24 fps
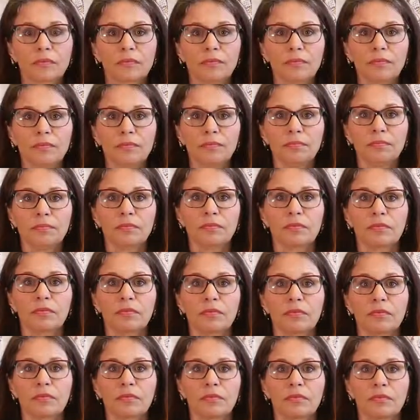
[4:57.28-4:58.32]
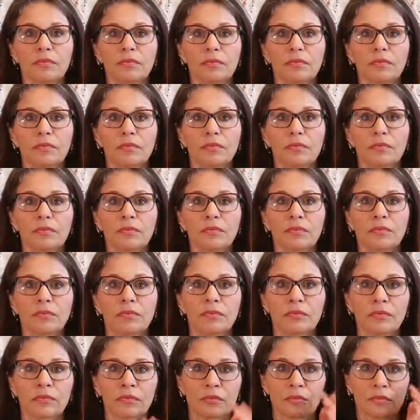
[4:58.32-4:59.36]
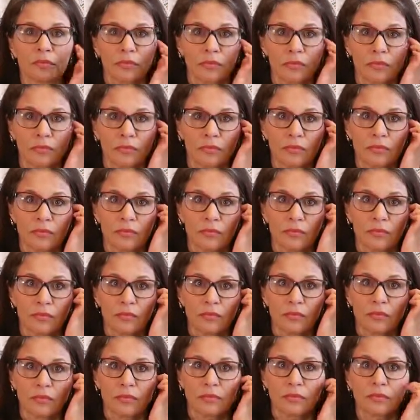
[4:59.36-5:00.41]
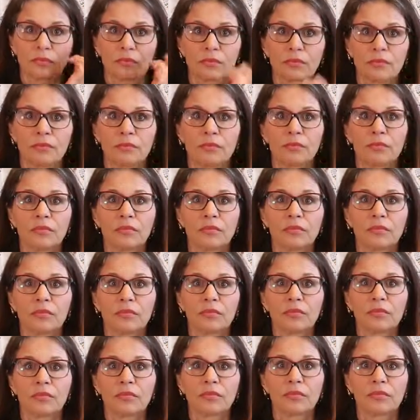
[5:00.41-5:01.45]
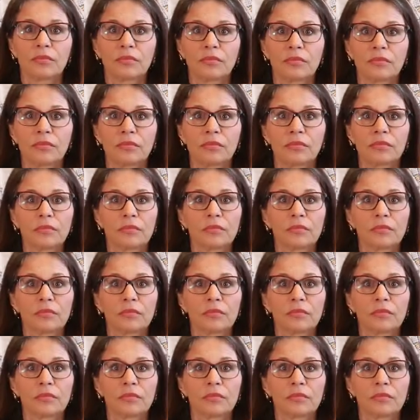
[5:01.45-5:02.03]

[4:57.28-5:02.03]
The person shown says nothing.